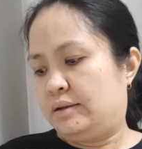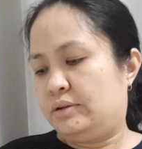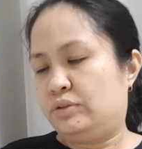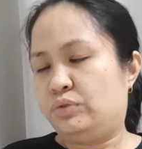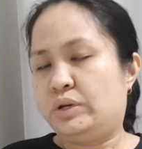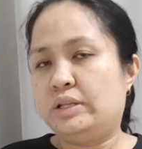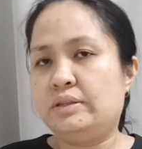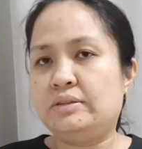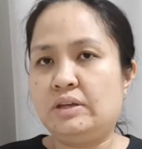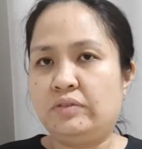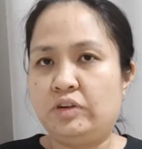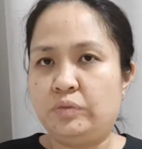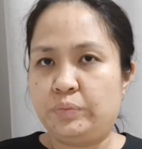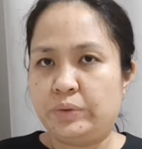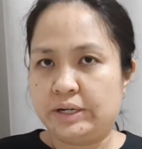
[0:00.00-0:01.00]

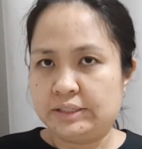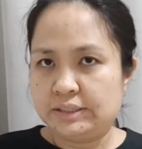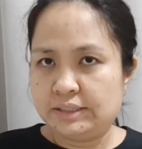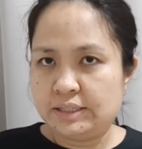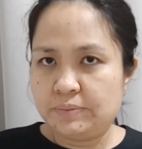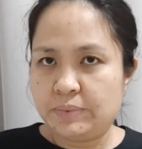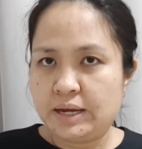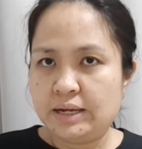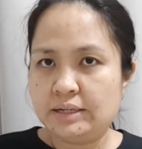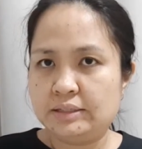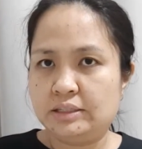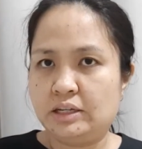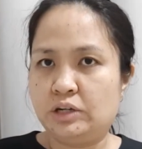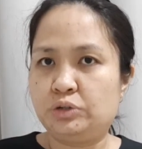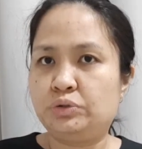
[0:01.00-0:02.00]
27 participants
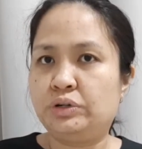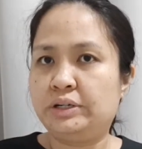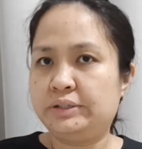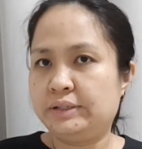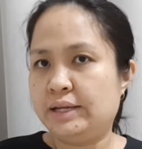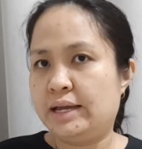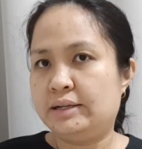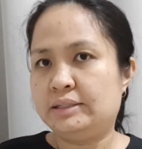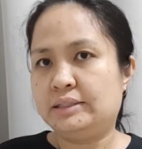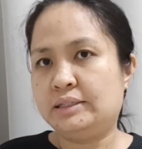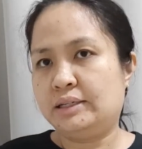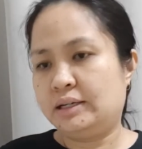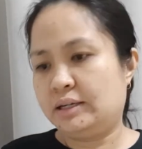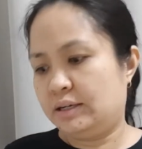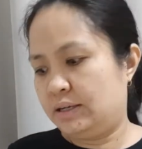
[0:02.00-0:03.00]
accurately
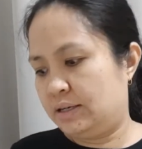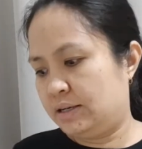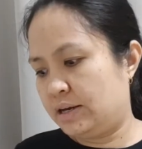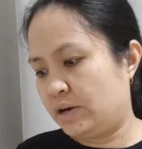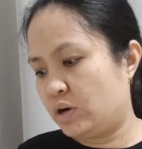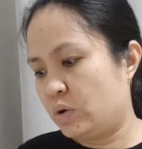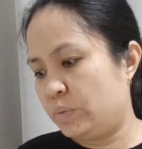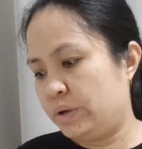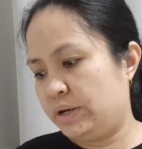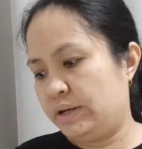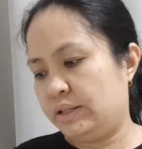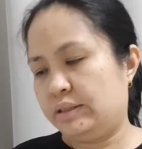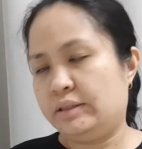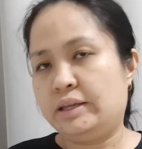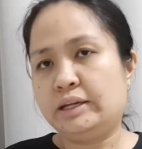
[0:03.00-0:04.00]
answered the
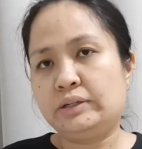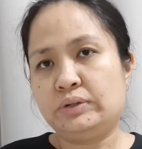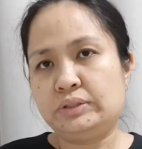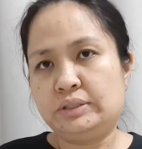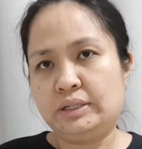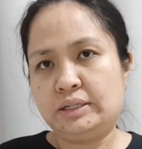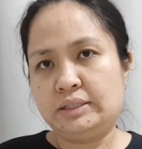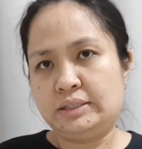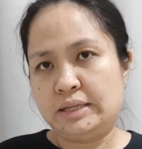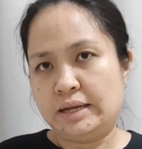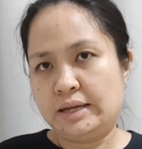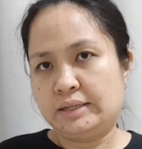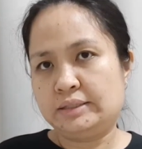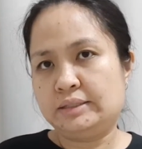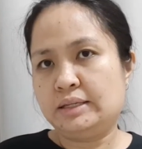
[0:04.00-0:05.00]
recommended diagnostic
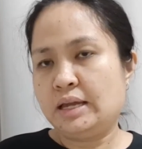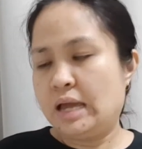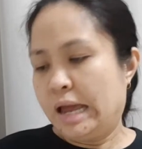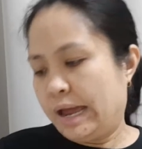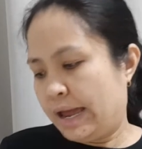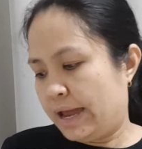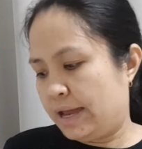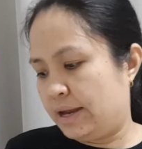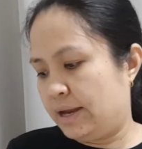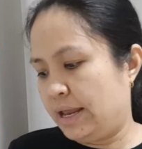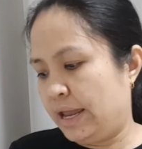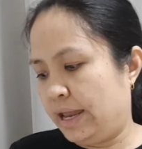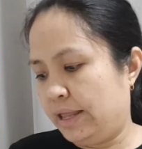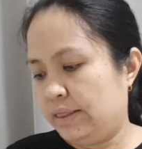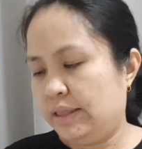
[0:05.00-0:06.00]
test, and
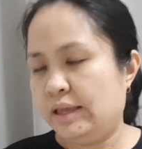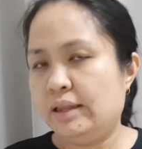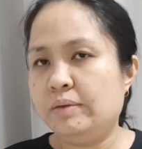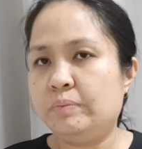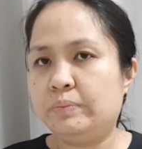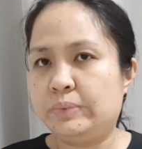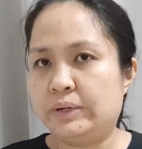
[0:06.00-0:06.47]
18%